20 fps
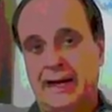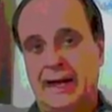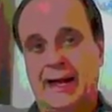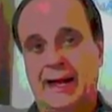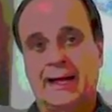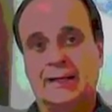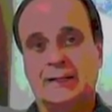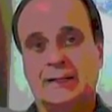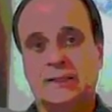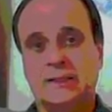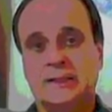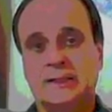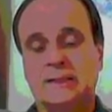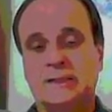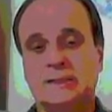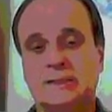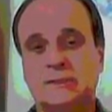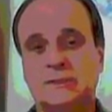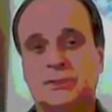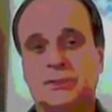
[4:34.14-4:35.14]
And
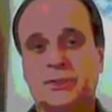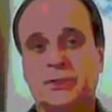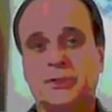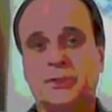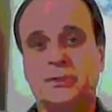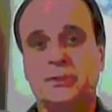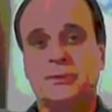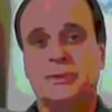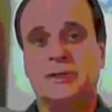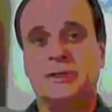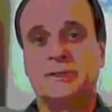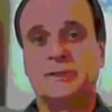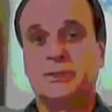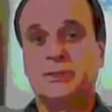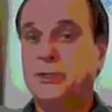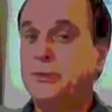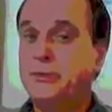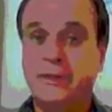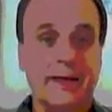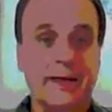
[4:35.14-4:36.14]

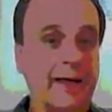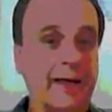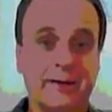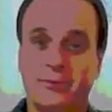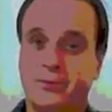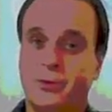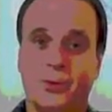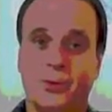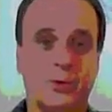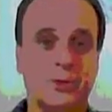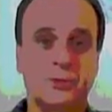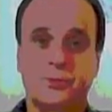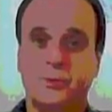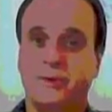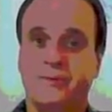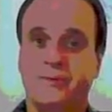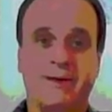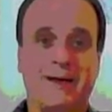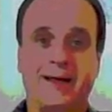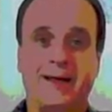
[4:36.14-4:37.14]
do that, of course,
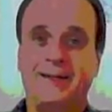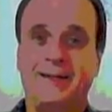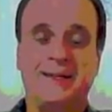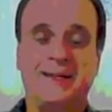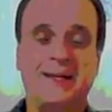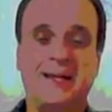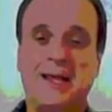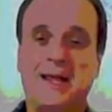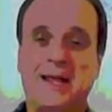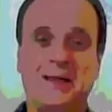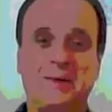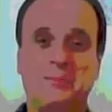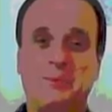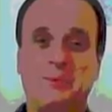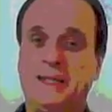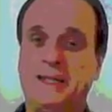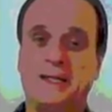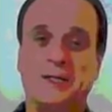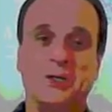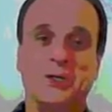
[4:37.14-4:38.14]
we've got to
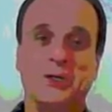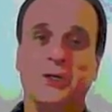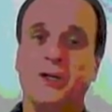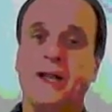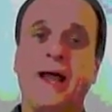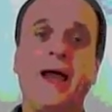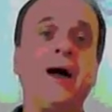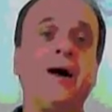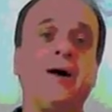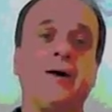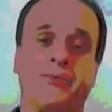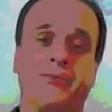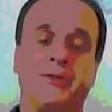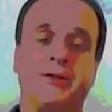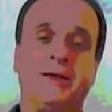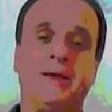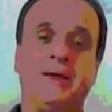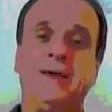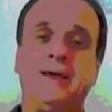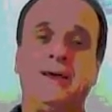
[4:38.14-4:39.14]
be in good
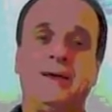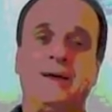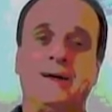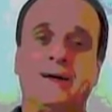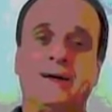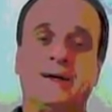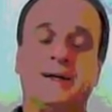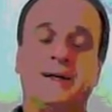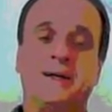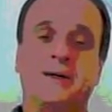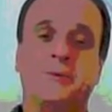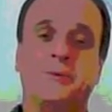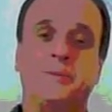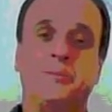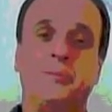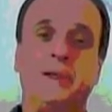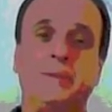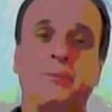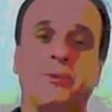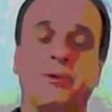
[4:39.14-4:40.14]
health.
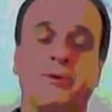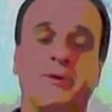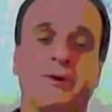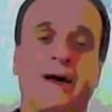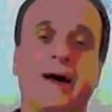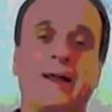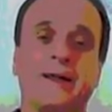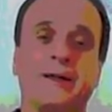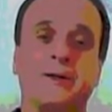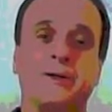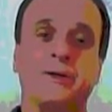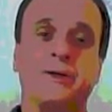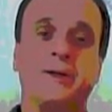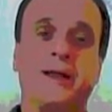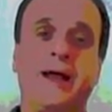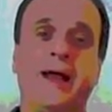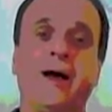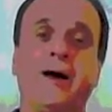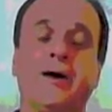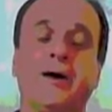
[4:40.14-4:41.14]
When people are not in good
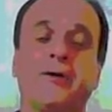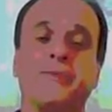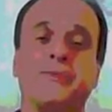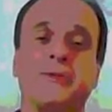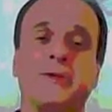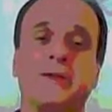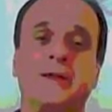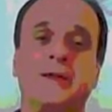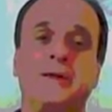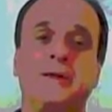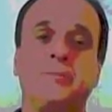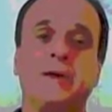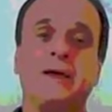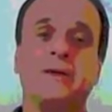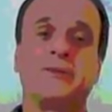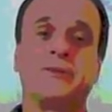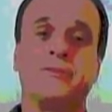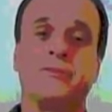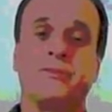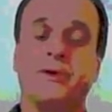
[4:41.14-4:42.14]
health, it
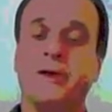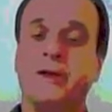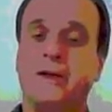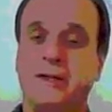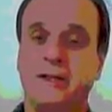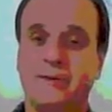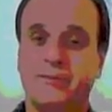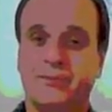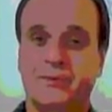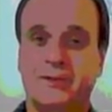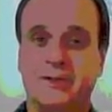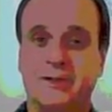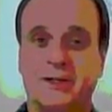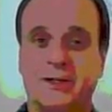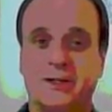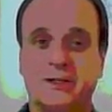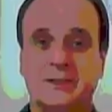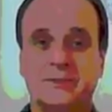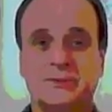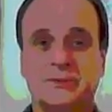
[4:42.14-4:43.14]
makes it very
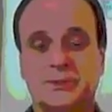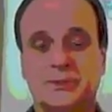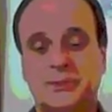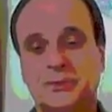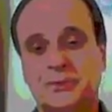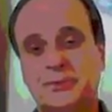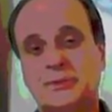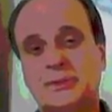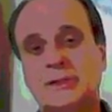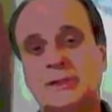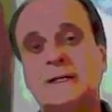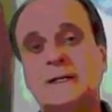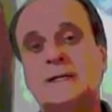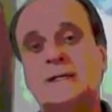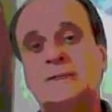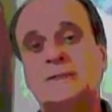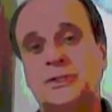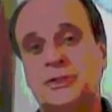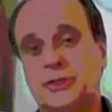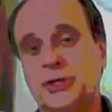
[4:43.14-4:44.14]
difficult to
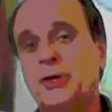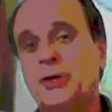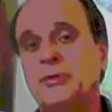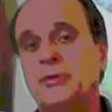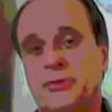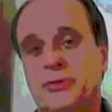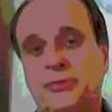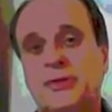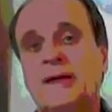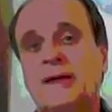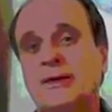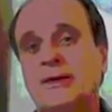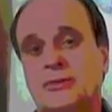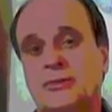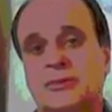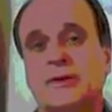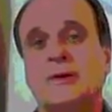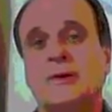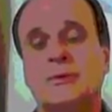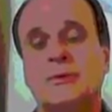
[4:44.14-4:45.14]
do the
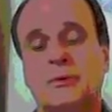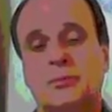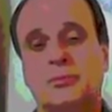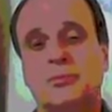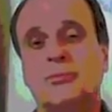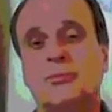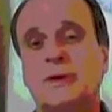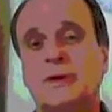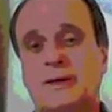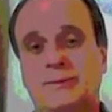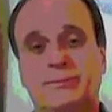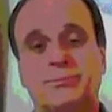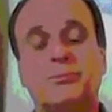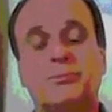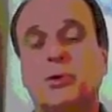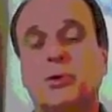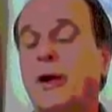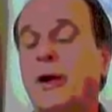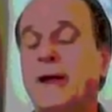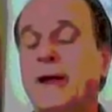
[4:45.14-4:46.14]
things that we
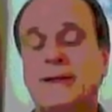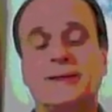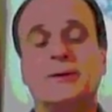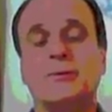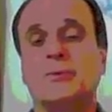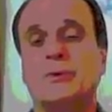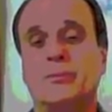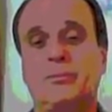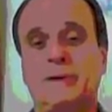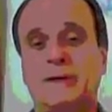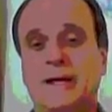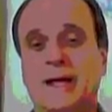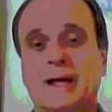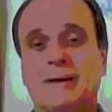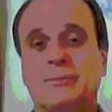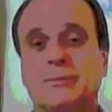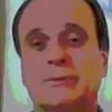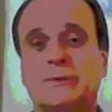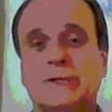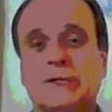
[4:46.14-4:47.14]
pray that we'll be
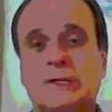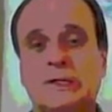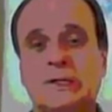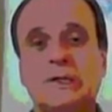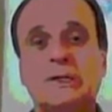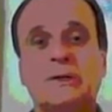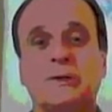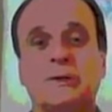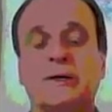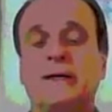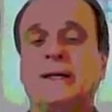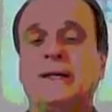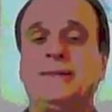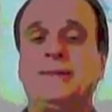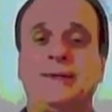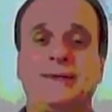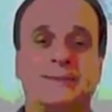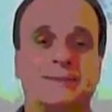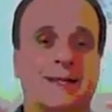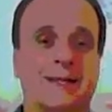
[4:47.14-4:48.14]
able to do. And
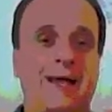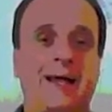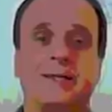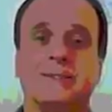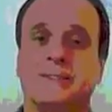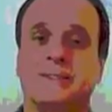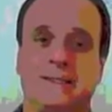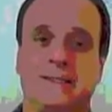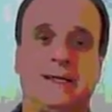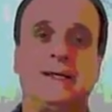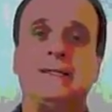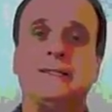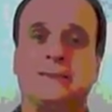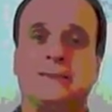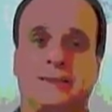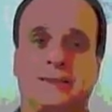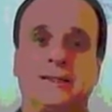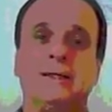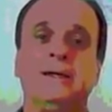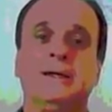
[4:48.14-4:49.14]
in these last
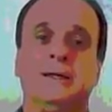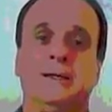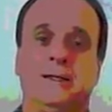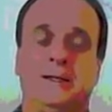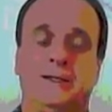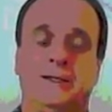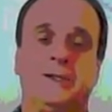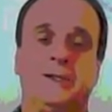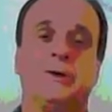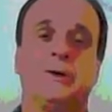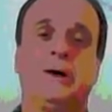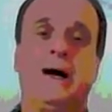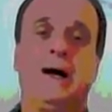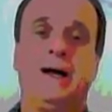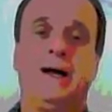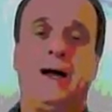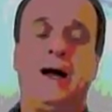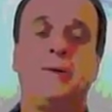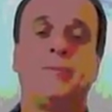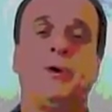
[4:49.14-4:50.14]
days,
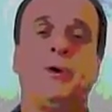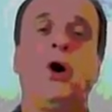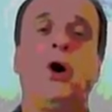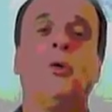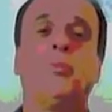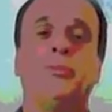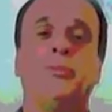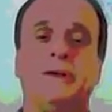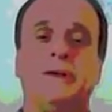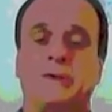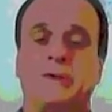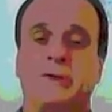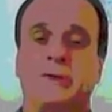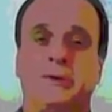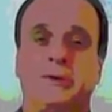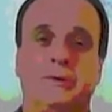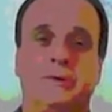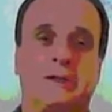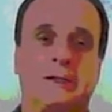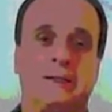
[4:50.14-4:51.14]
I'm hoping
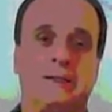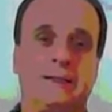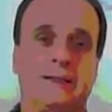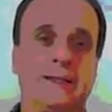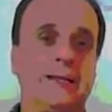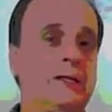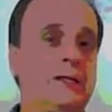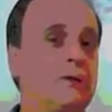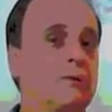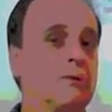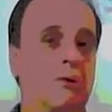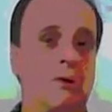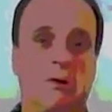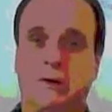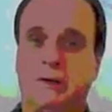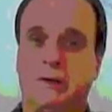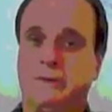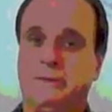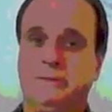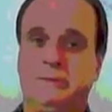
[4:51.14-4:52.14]
to continue
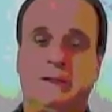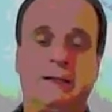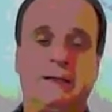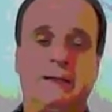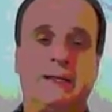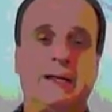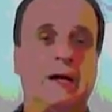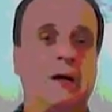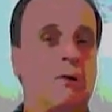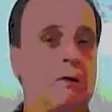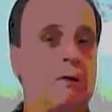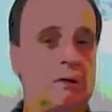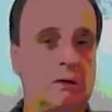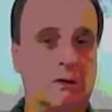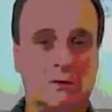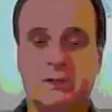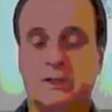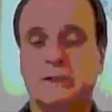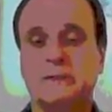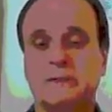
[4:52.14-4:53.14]
on and carry
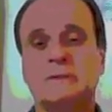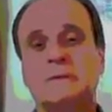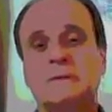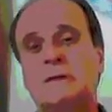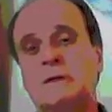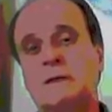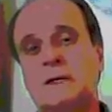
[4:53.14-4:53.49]
on,